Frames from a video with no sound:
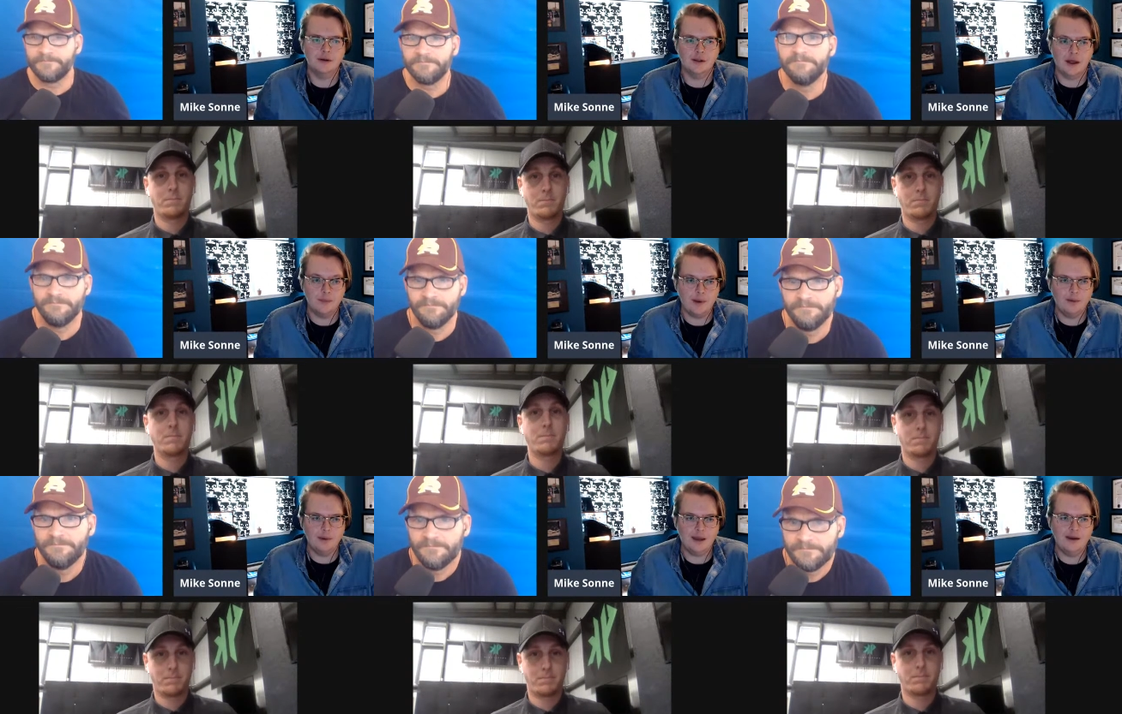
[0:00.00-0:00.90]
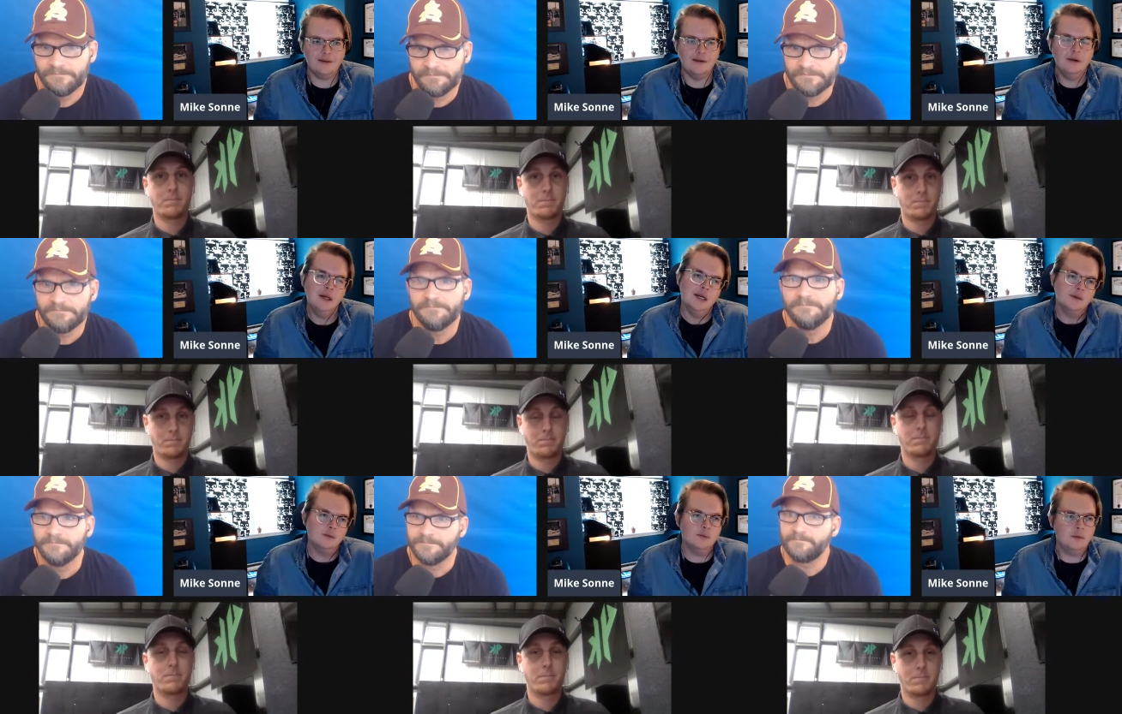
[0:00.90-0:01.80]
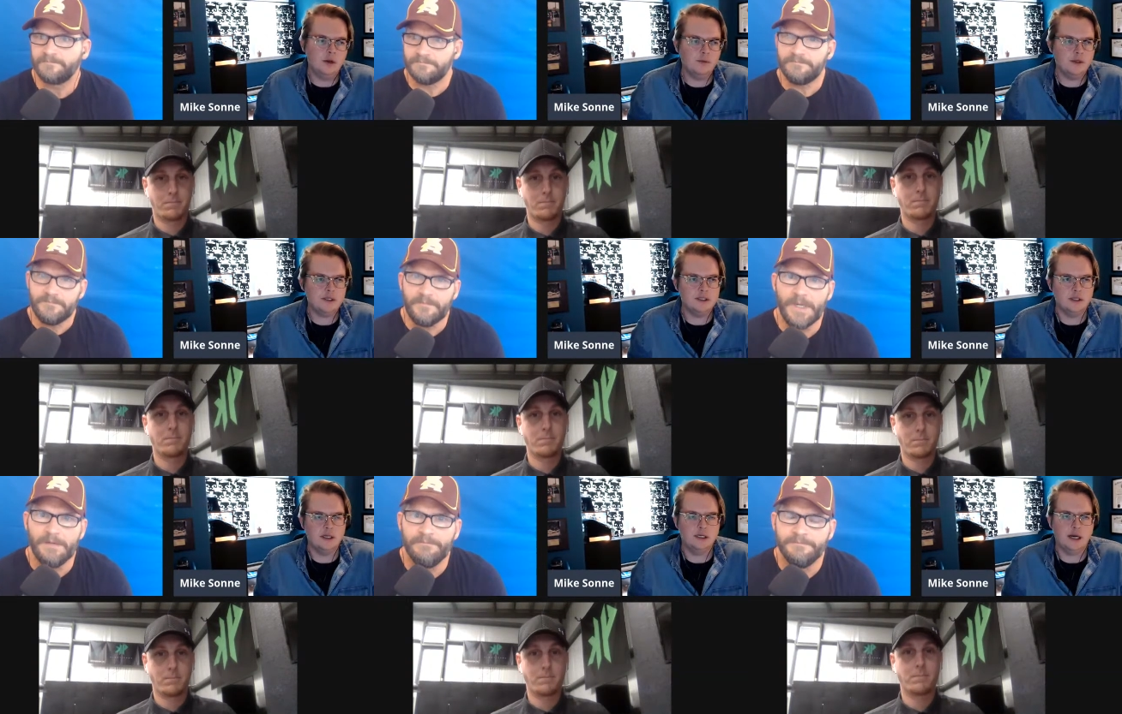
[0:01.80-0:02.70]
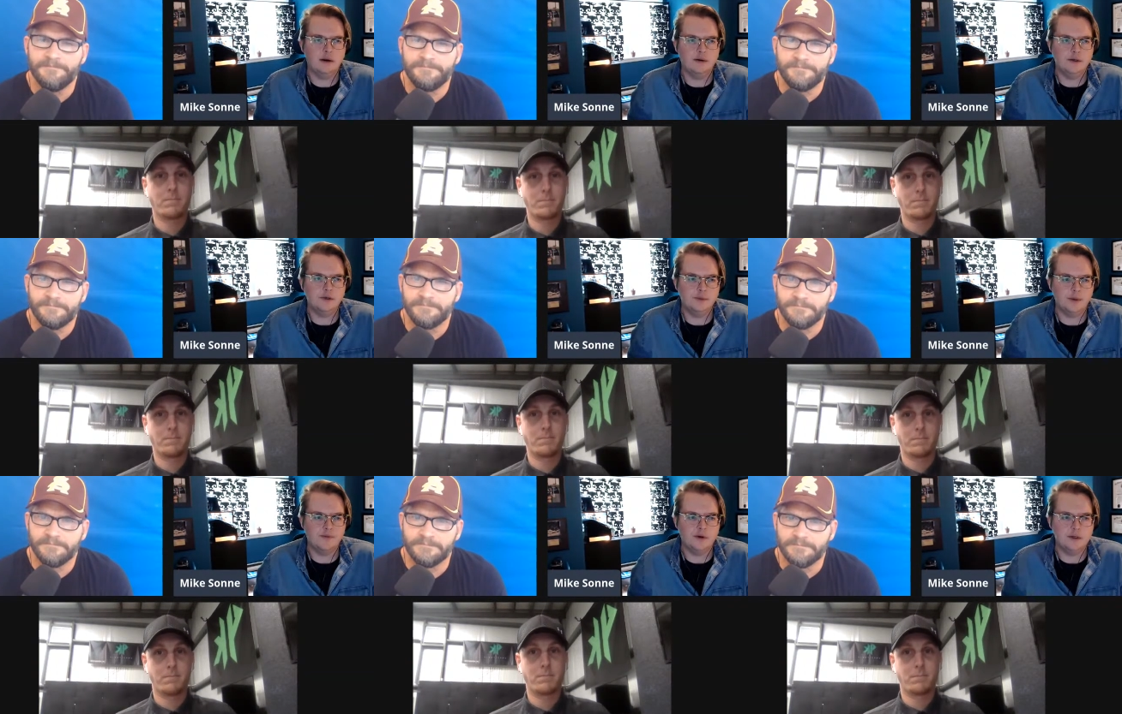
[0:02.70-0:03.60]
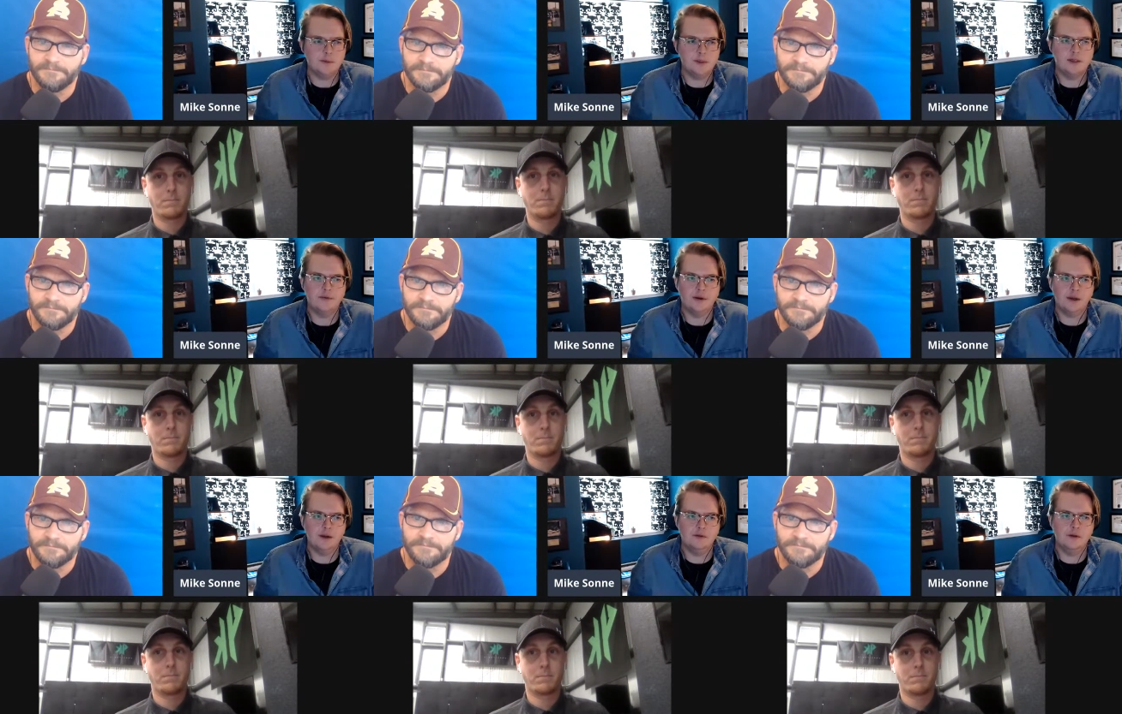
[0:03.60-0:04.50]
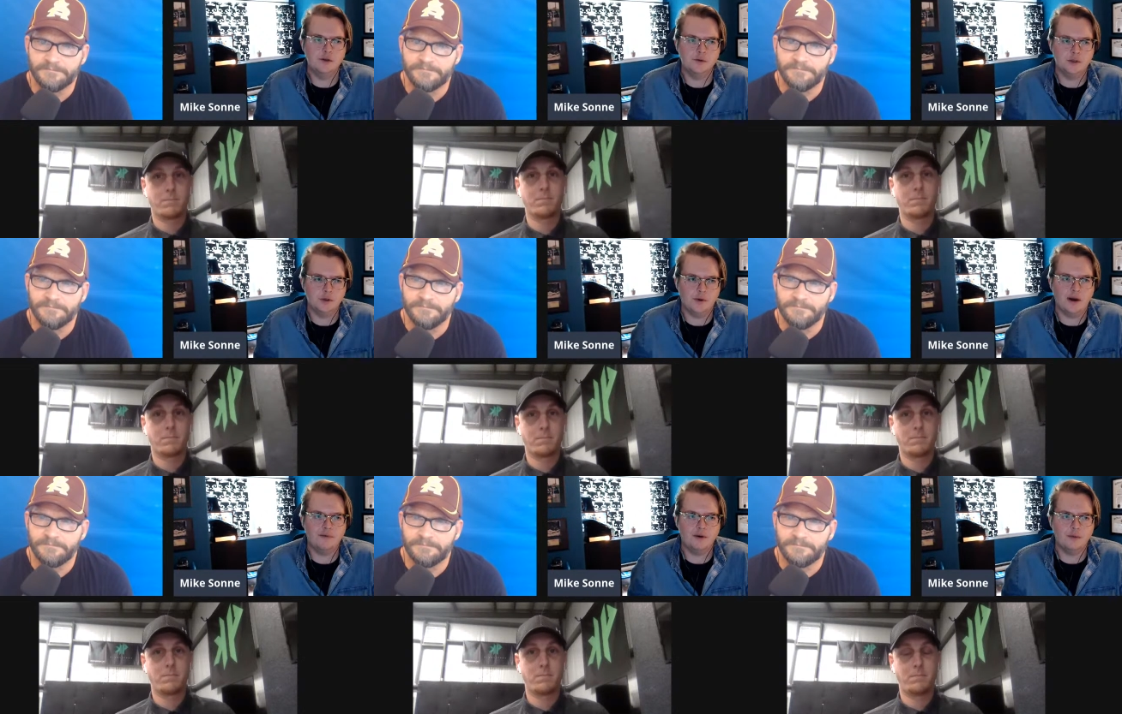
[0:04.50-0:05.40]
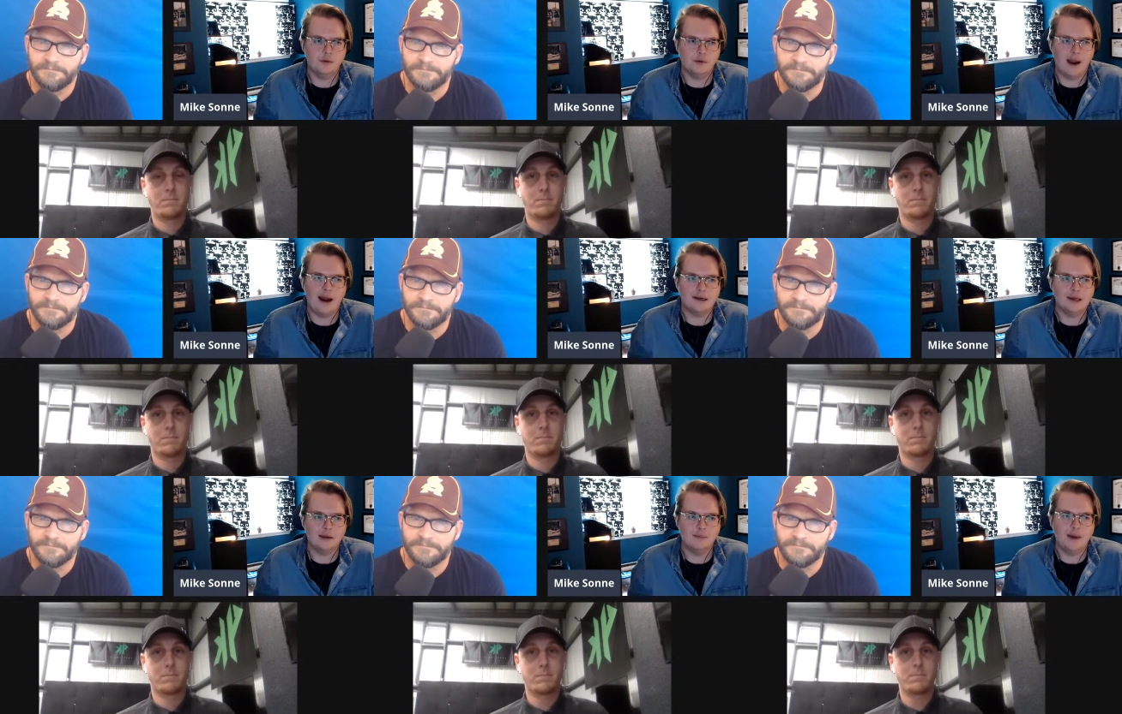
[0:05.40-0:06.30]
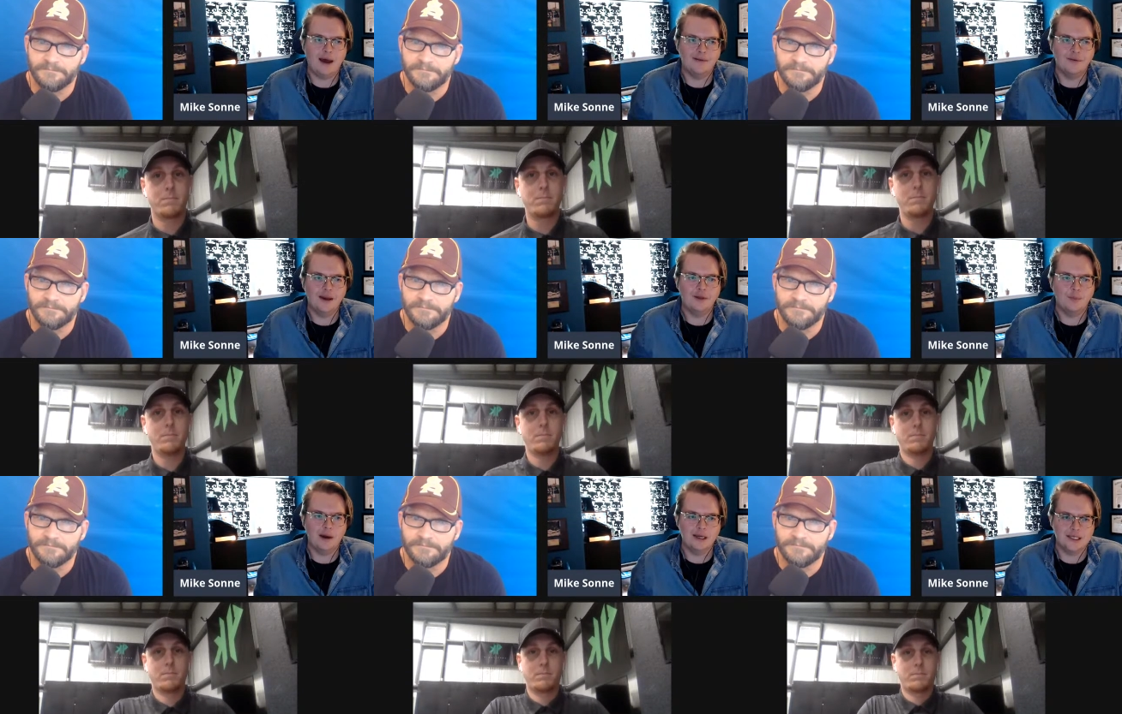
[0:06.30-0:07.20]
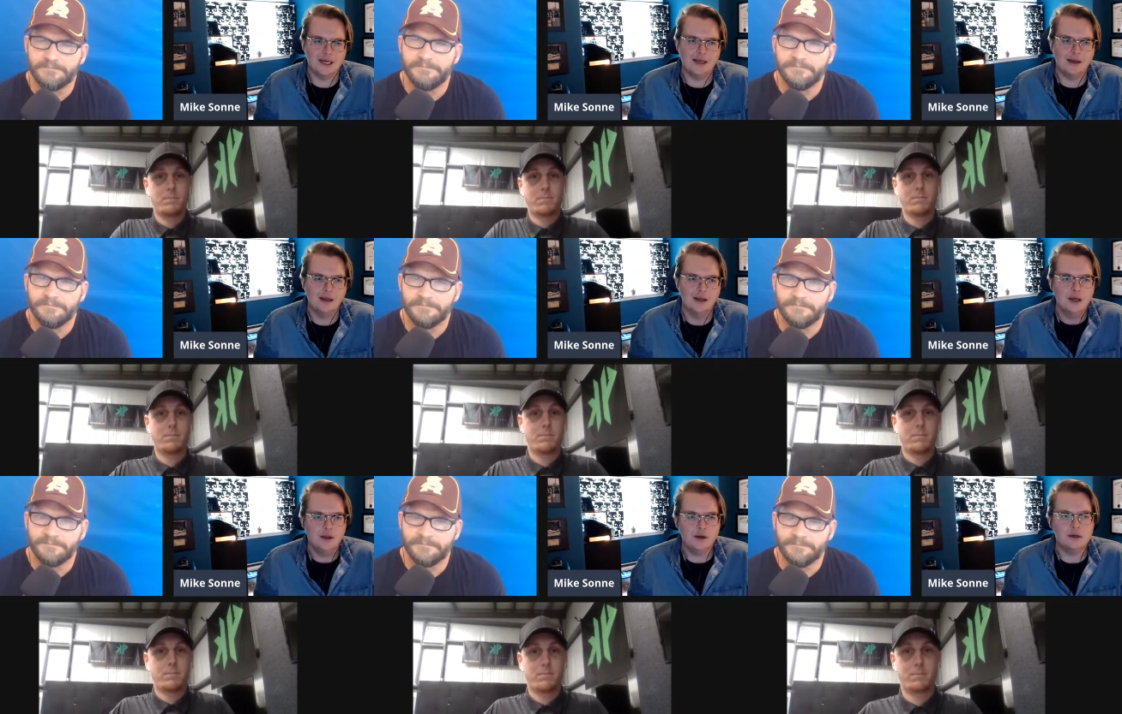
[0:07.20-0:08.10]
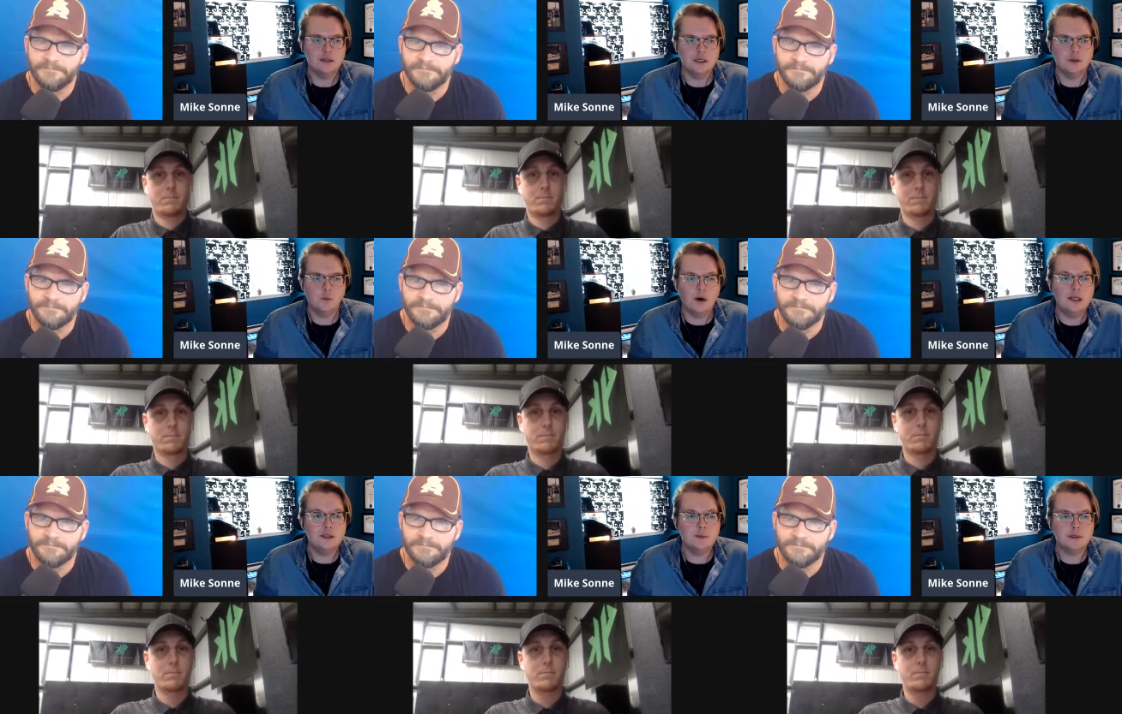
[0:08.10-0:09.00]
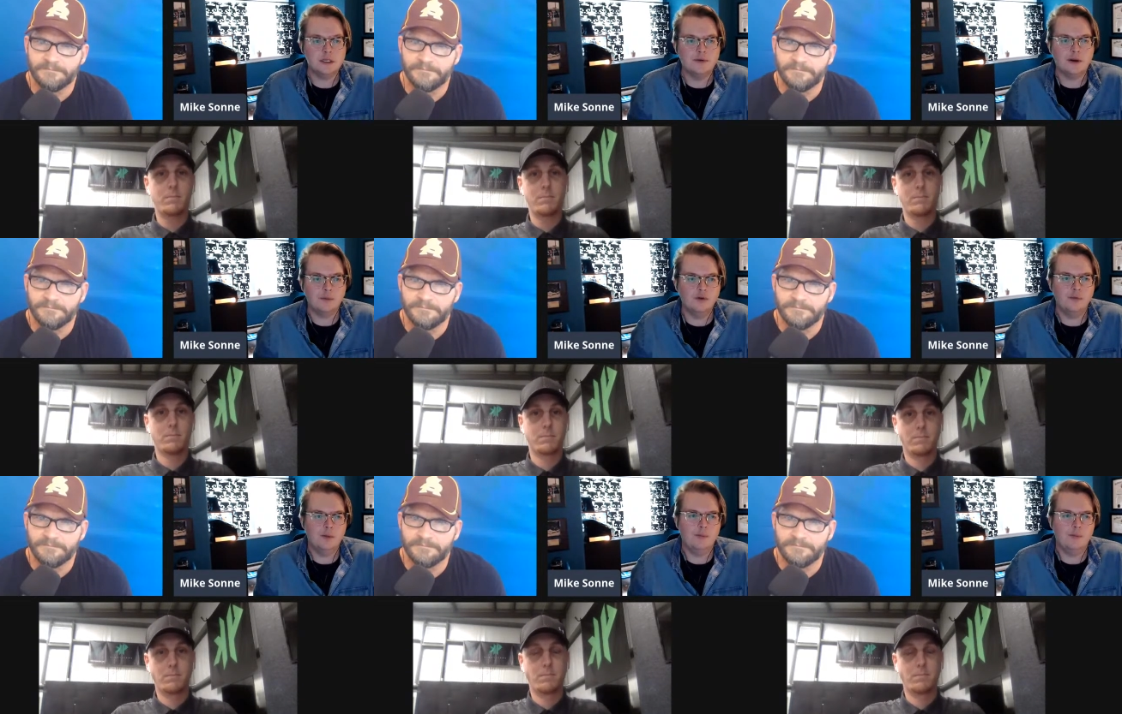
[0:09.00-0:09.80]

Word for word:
Speaker 1: a lot of biomechanics and mm. you know this isn't the entire industry but very specific individuals who i felt were acting in bad faith by saying there is this one specific movement